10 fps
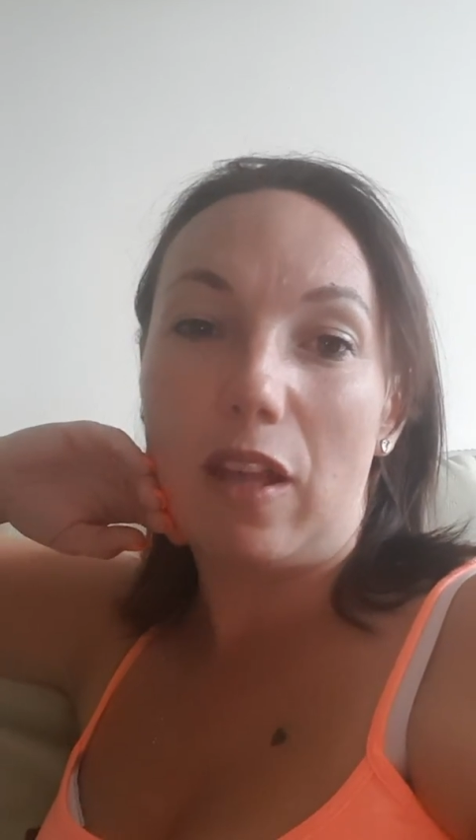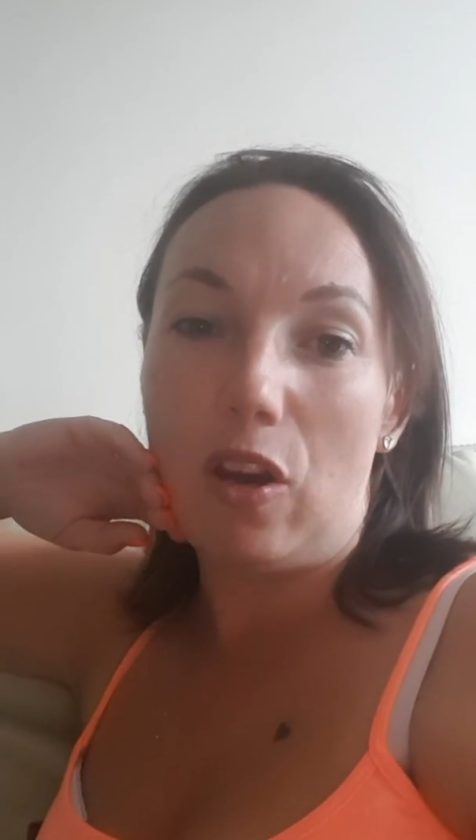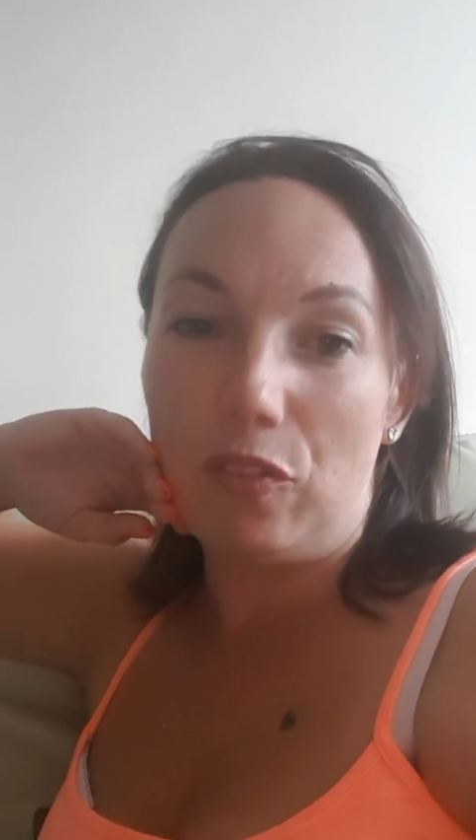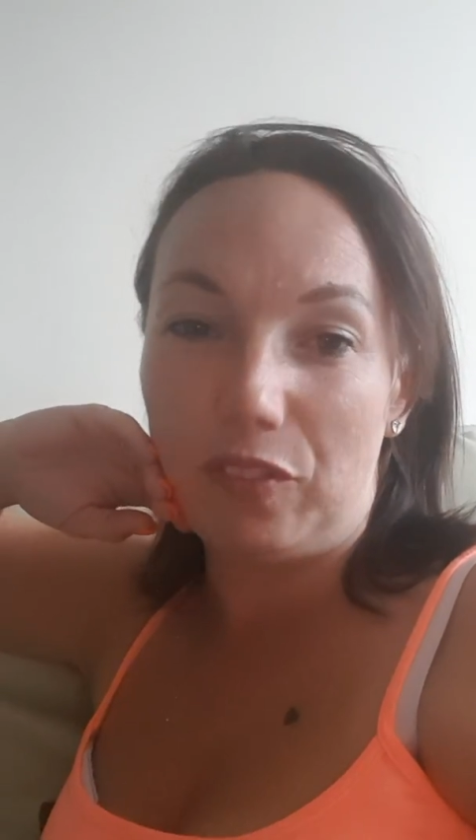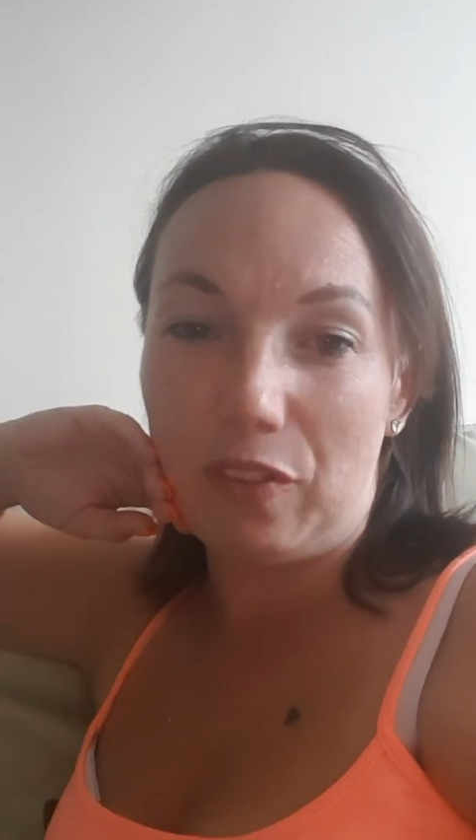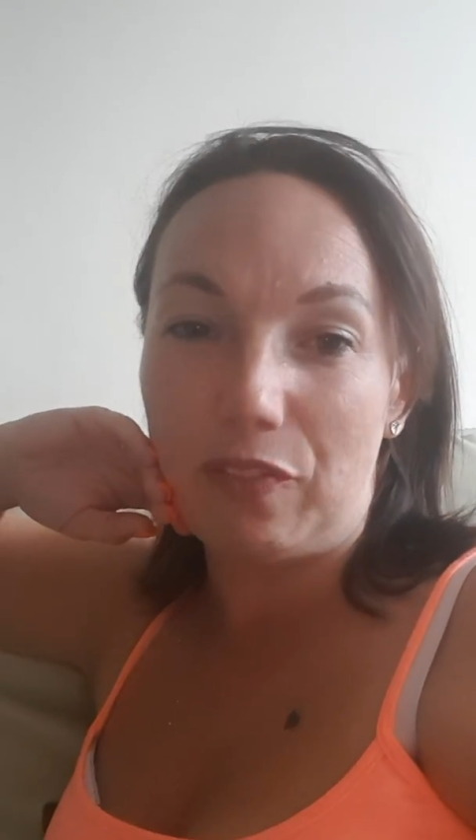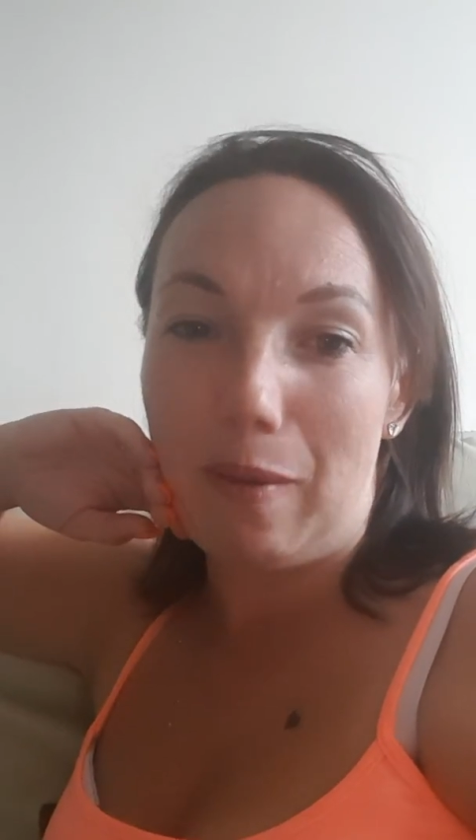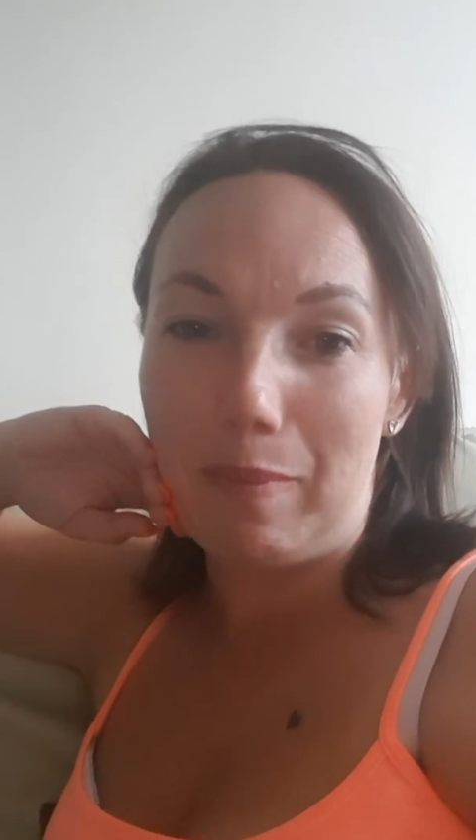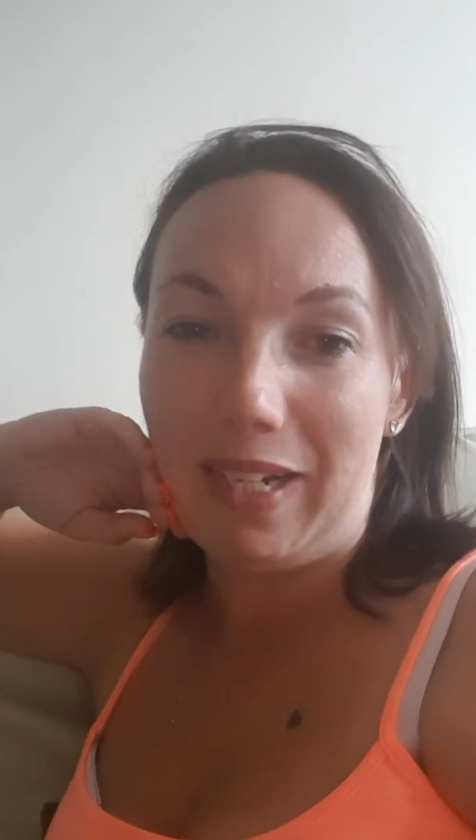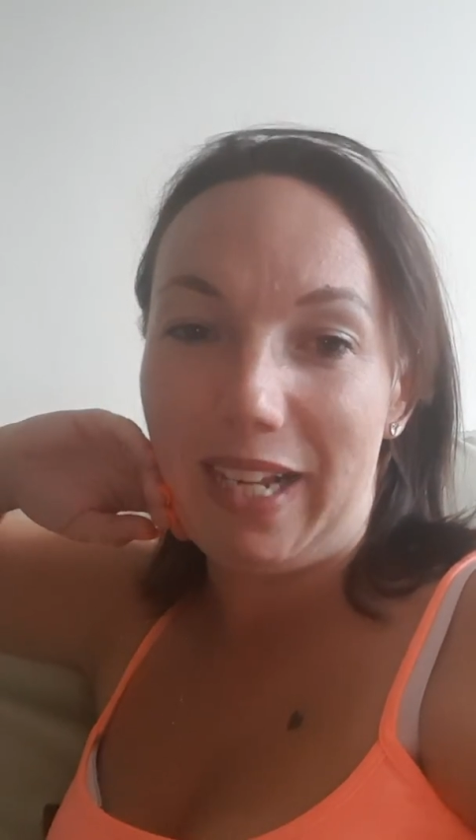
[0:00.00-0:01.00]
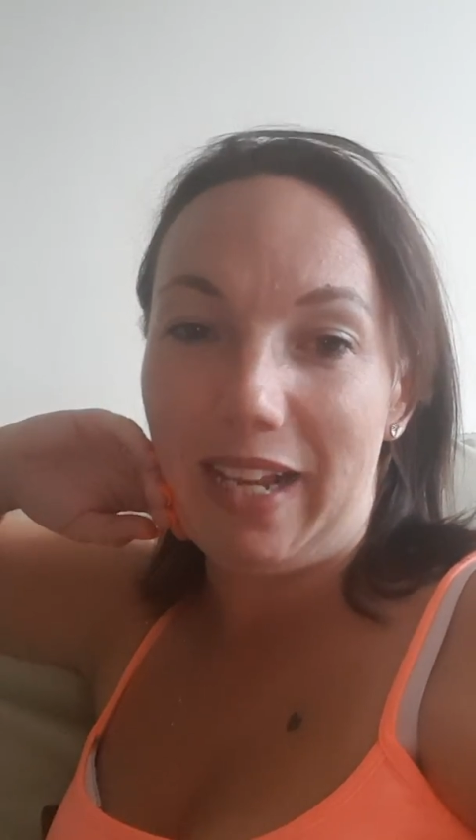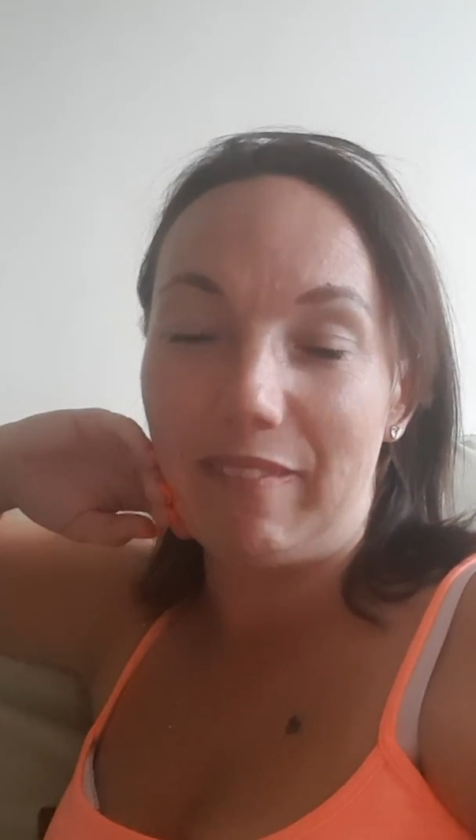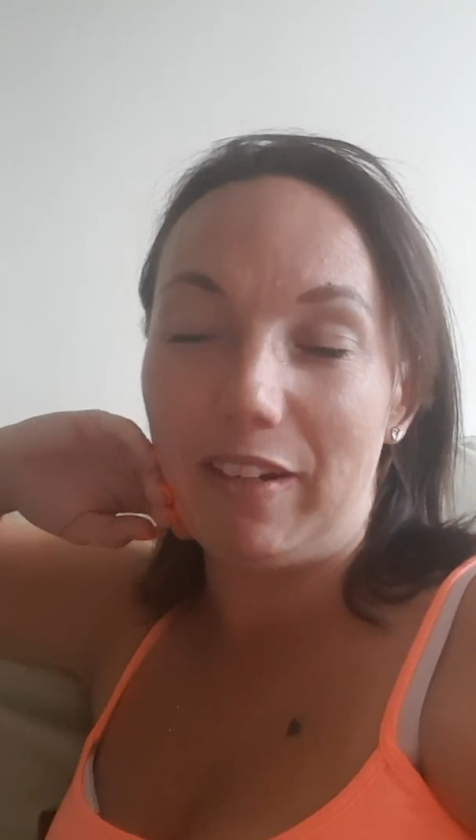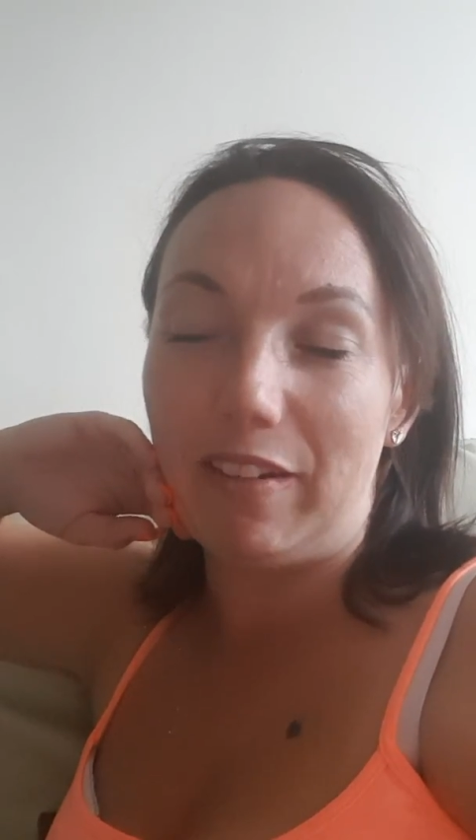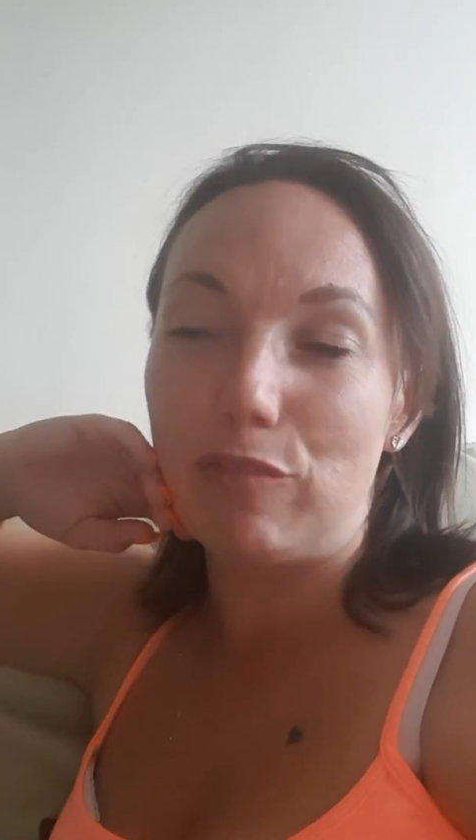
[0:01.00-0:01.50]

of the family area.